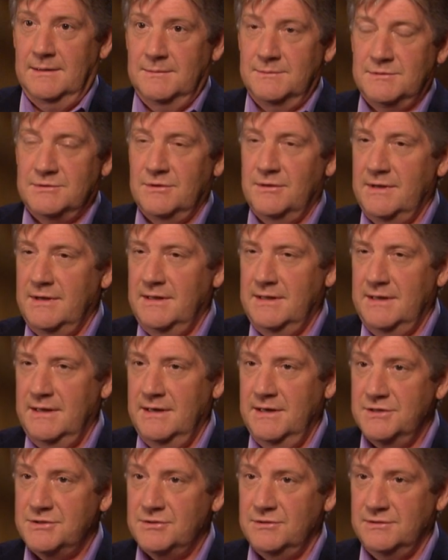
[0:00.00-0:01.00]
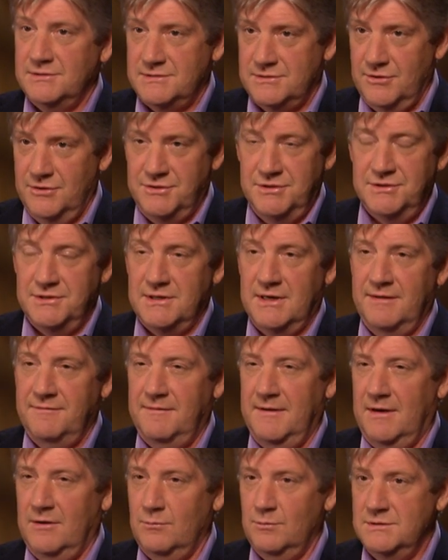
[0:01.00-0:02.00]
So the initial search engine I
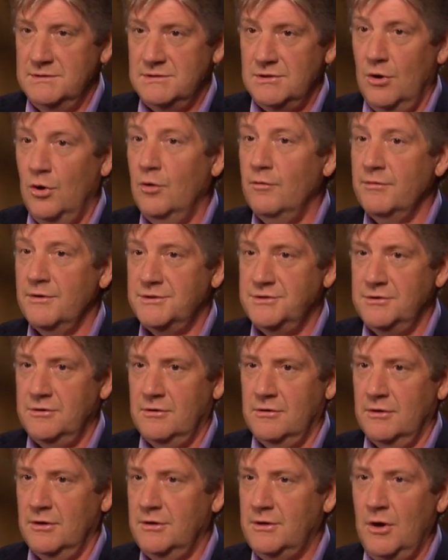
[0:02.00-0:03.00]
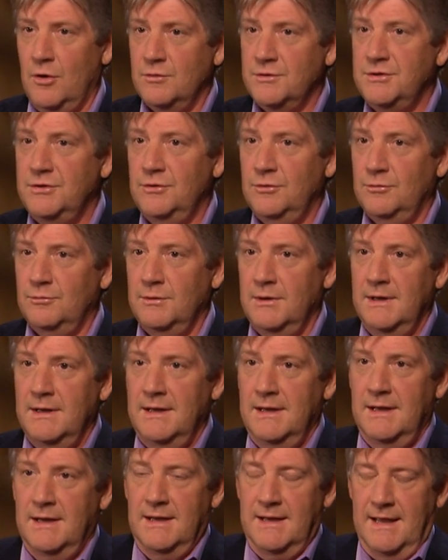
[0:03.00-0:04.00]
found was Overture Go-To,
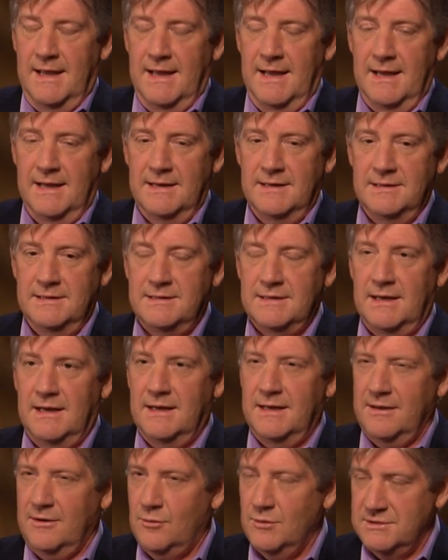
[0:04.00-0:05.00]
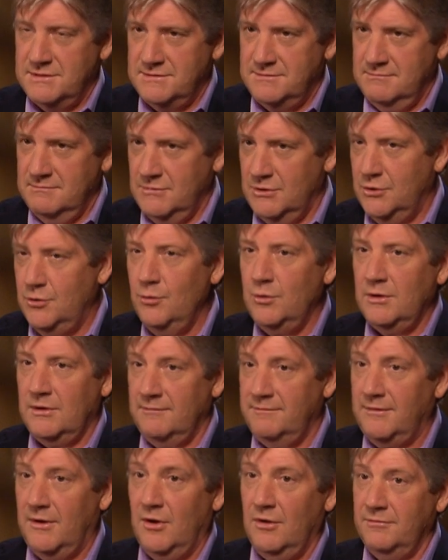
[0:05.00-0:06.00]
and of course Google
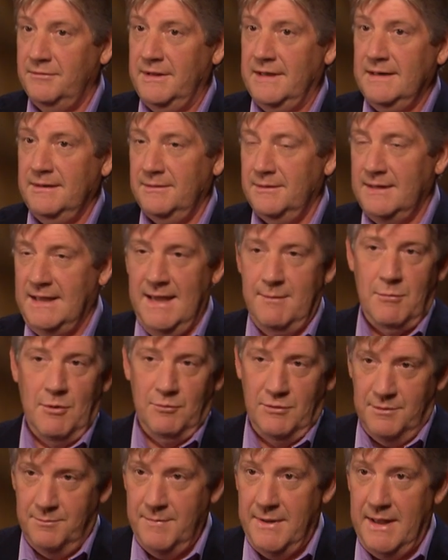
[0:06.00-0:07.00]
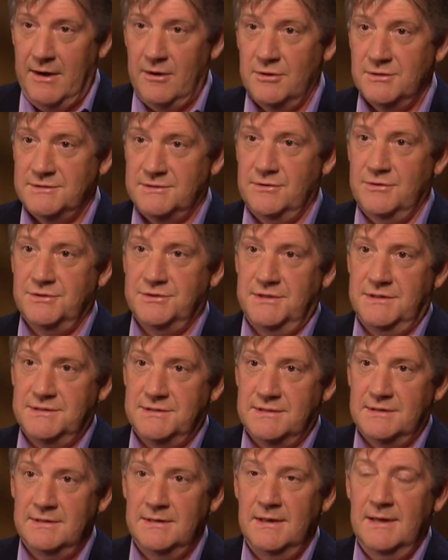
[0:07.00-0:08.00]
evolved it and came up with a better search
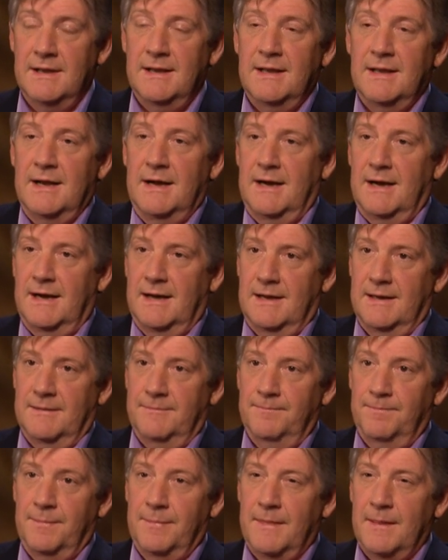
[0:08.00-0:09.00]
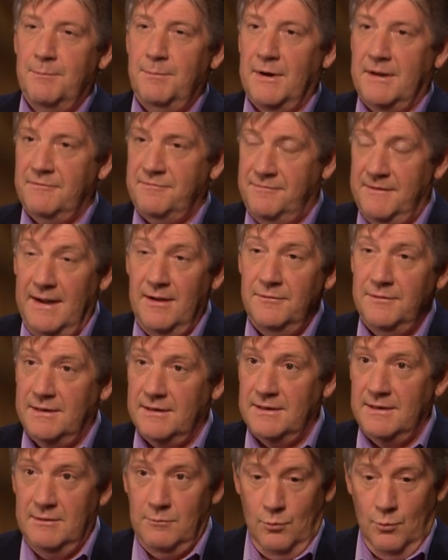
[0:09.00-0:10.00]
engine. But found
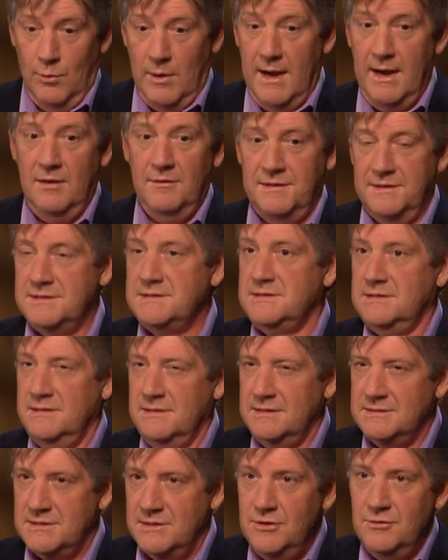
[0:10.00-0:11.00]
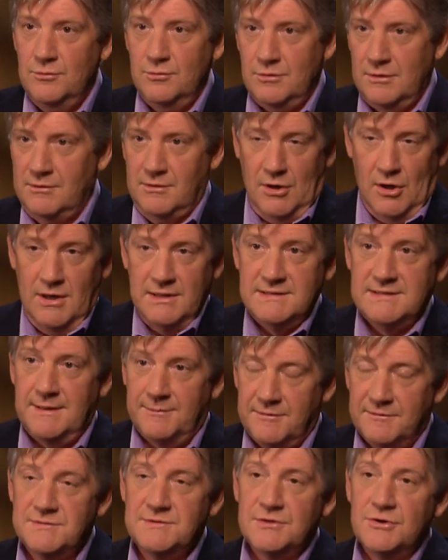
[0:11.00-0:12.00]
that, wow, this new
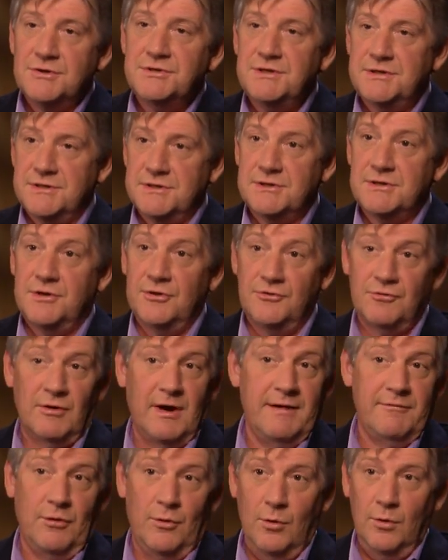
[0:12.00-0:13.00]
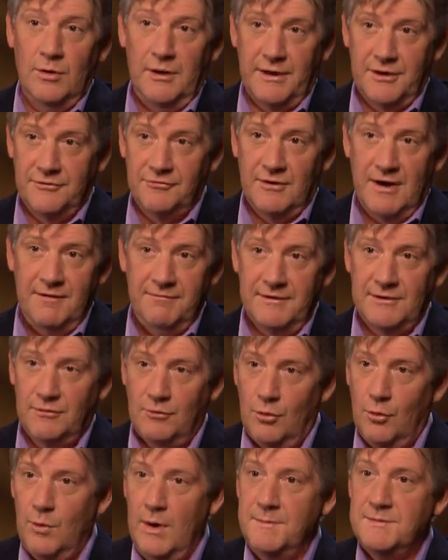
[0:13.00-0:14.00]
concept of search engines could drive a whole lot of traffic
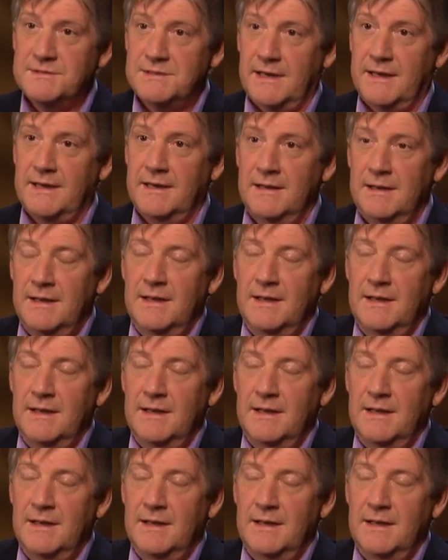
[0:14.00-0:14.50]
to a website.